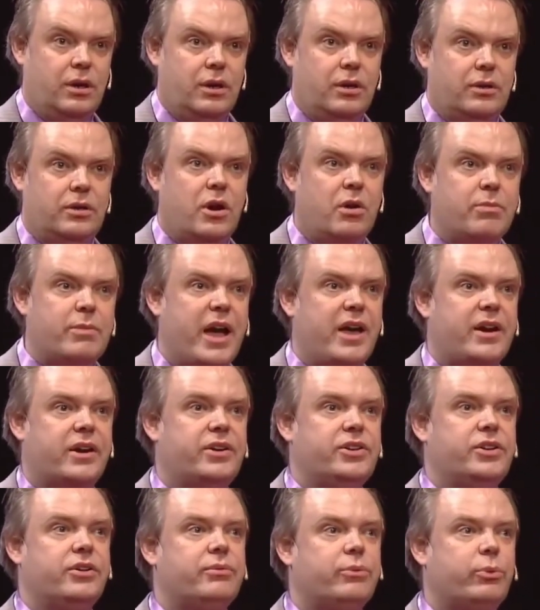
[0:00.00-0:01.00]
No matter
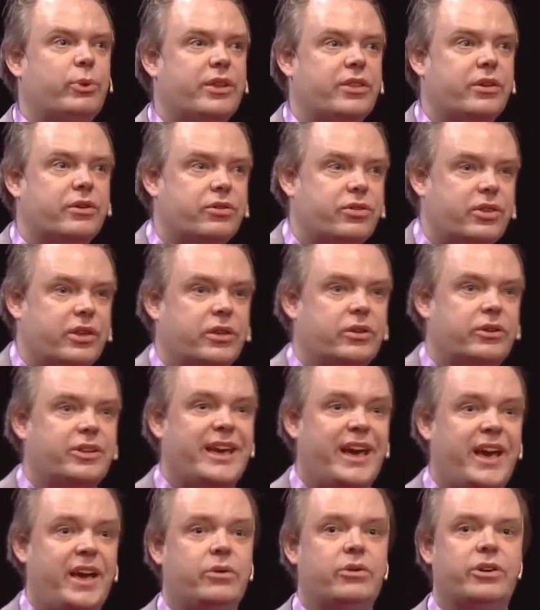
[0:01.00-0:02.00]
whether you think you
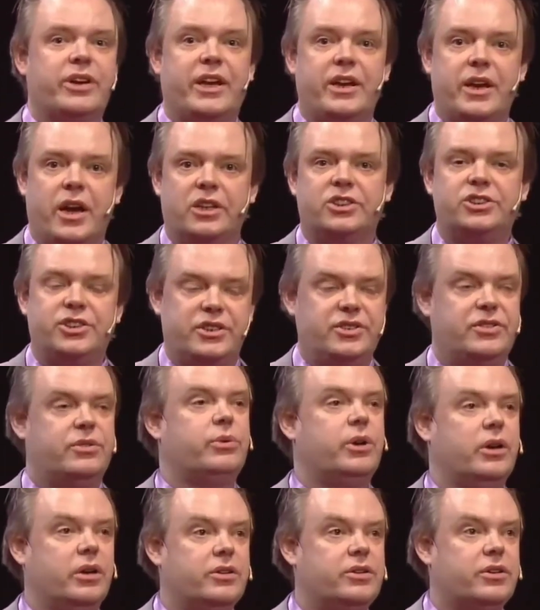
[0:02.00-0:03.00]
can or cannot change the
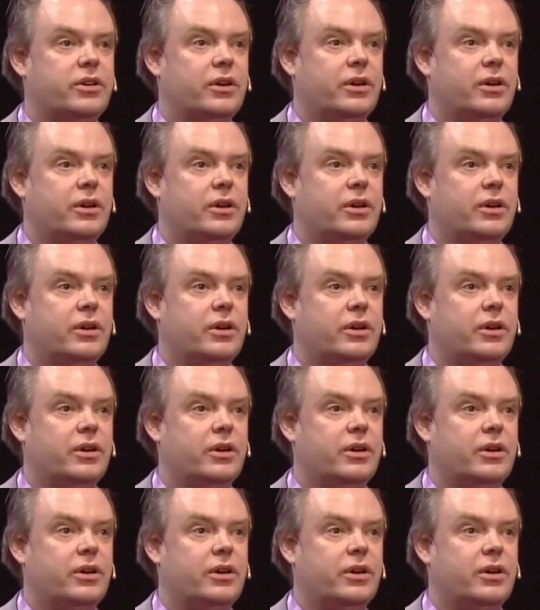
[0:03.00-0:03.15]
world,